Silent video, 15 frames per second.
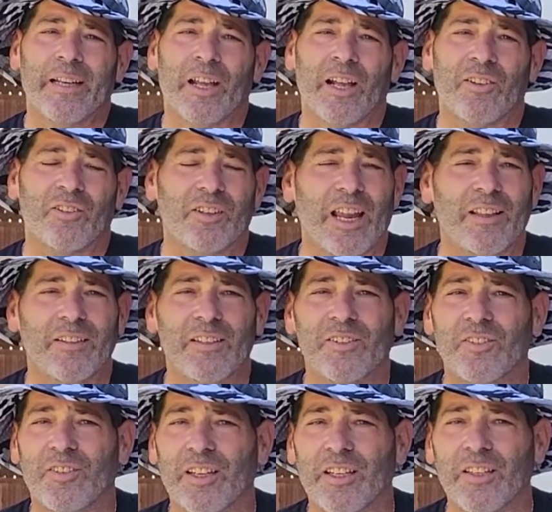stainless
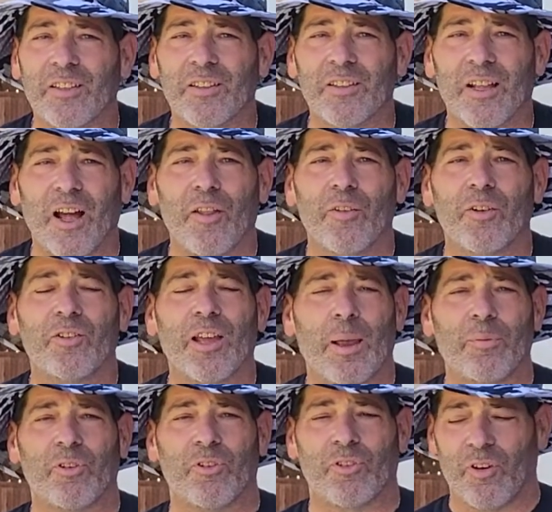steel, other
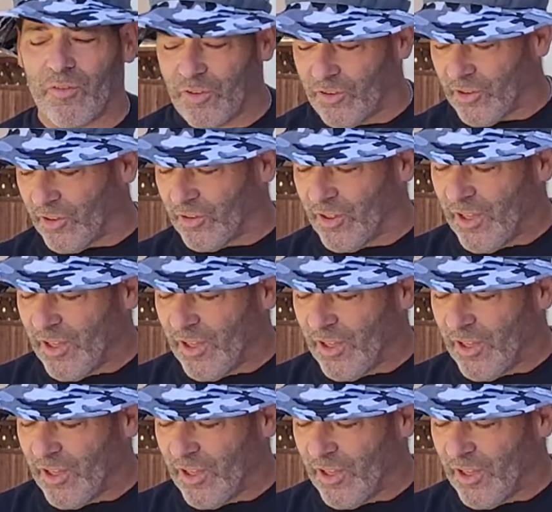types of surfaces?